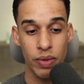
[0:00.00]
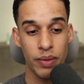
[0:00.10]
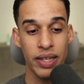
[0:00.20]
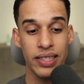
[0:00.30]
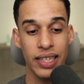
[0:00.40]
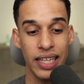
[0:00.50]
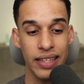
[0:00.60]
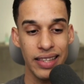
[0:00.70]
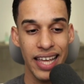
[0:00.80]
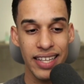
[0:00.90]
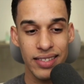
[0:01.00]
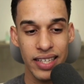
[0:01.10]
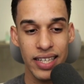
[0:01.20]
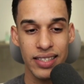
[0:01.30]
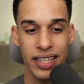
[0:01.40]
But basically, knight
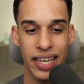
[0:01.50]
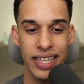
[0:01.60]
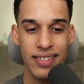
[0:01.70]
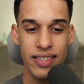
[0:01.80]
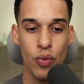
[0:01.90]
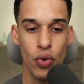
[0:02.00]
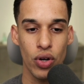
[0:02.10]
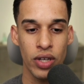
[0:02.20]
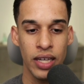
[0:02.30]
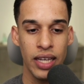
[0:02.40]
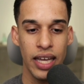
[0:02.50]
a6 hits the rook,